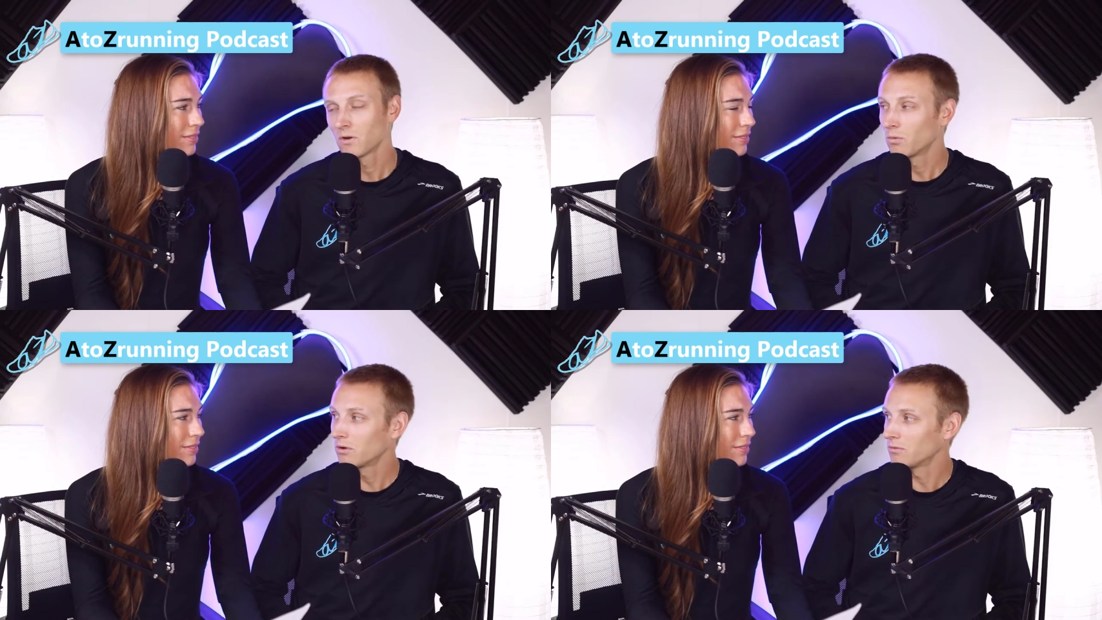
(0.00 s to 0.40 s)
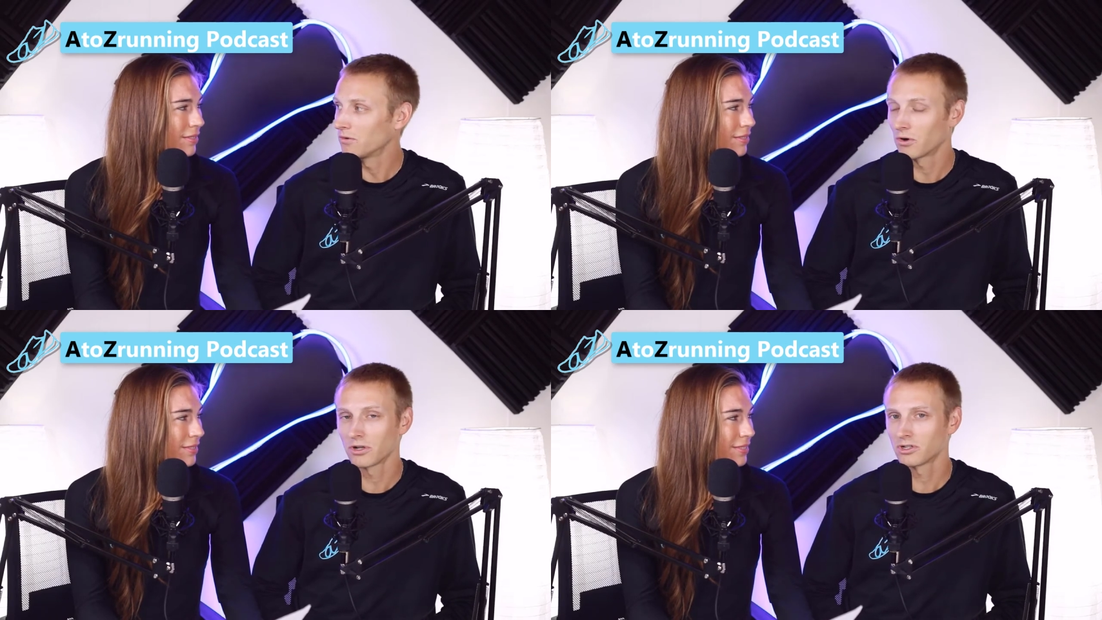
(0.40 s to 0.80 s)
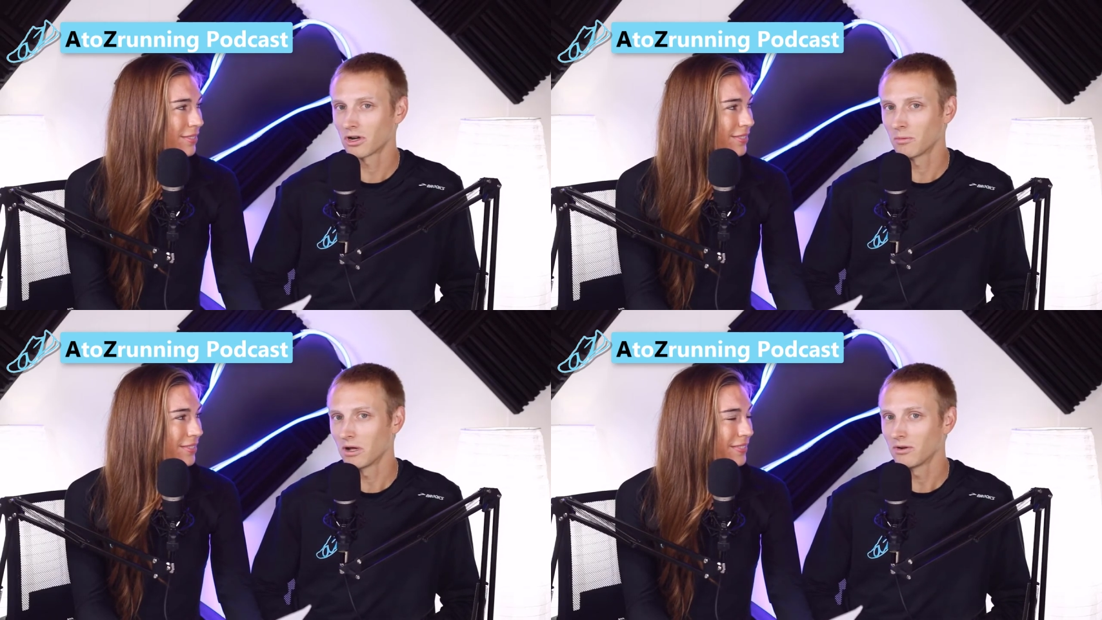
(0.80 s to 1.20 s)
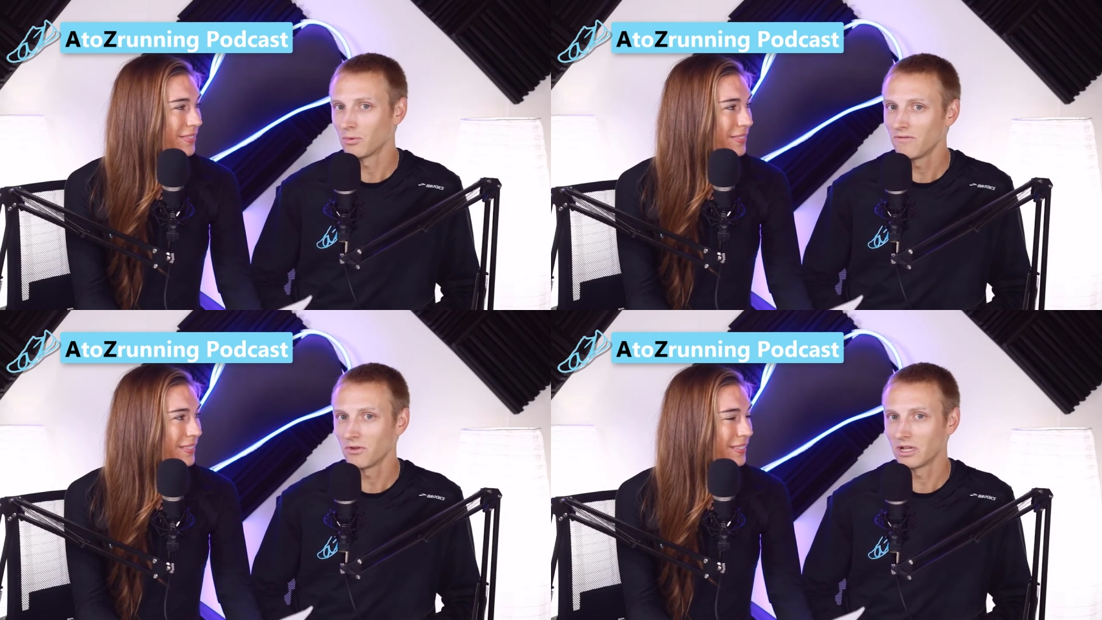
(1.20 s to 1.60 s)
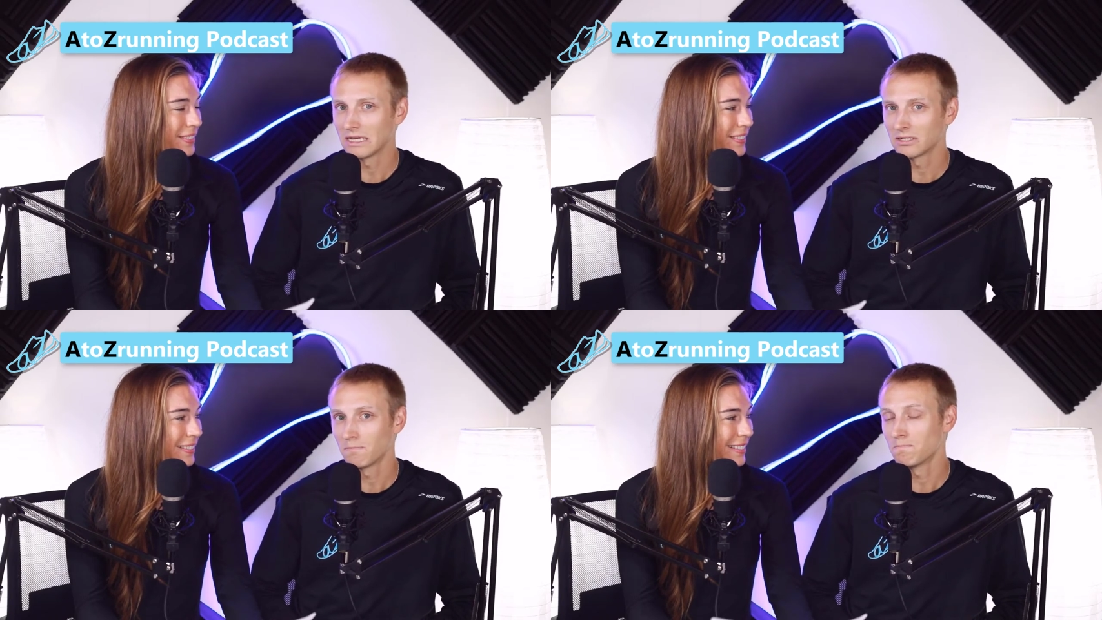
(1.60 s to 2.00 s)
Speaker 1: Well, you've heard us talk about it. We feel like
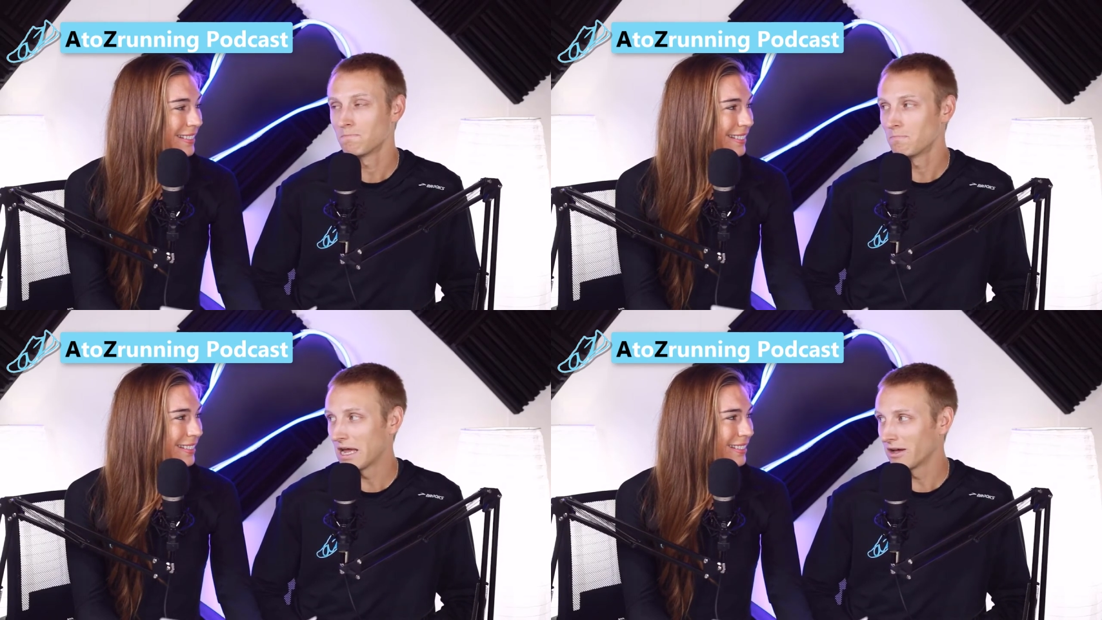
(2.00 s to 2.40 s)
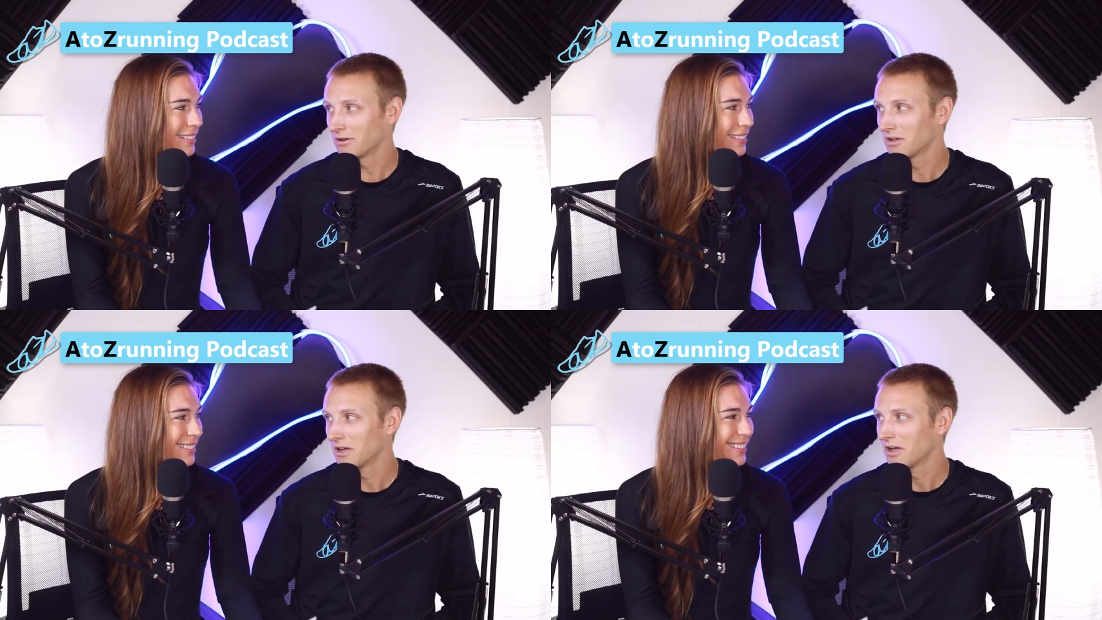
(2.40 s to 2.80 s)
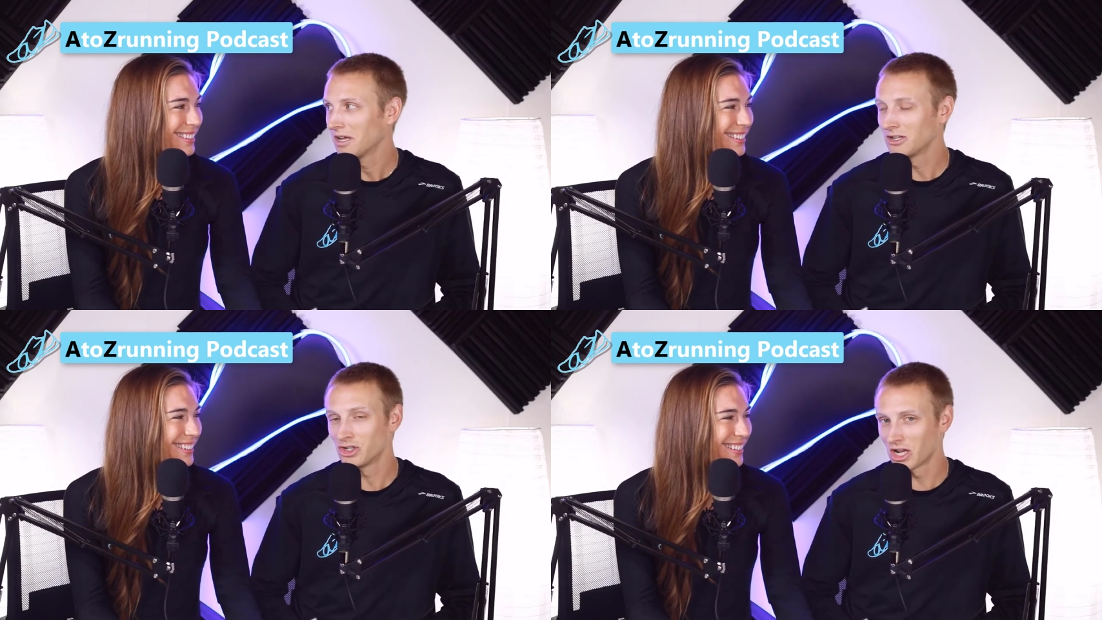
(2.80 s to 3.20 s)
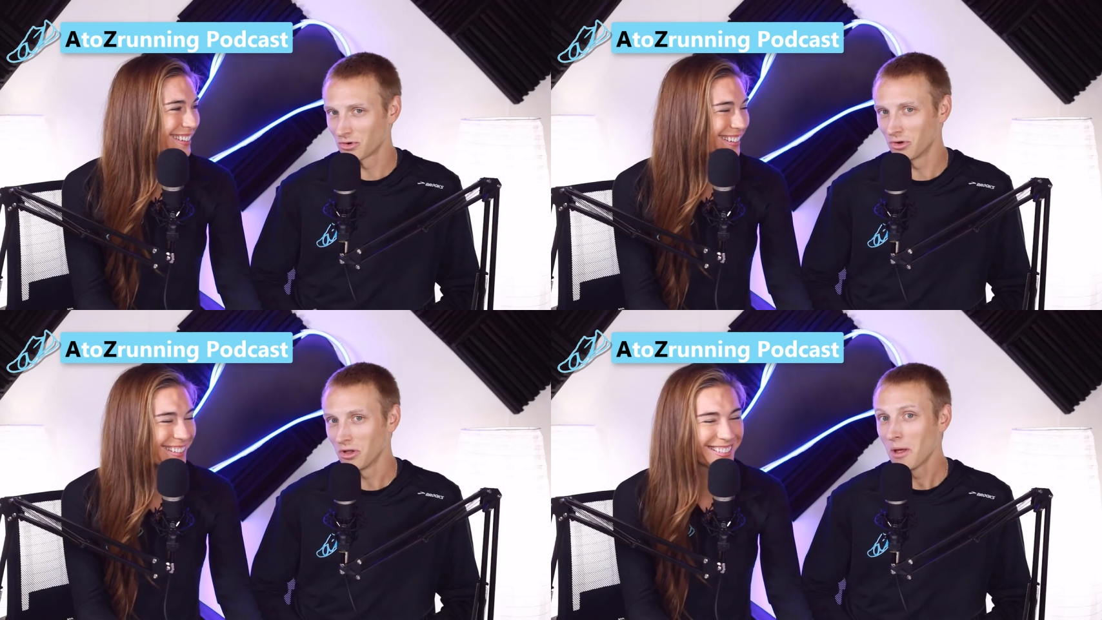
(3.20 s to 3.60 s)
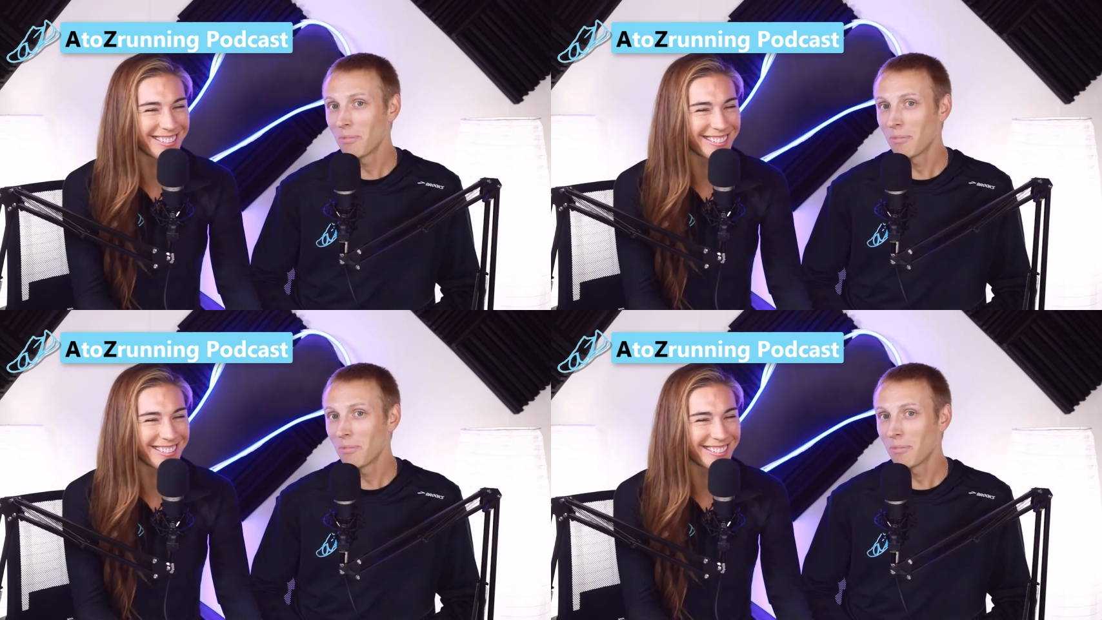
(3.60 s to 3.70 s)
it's bad in general,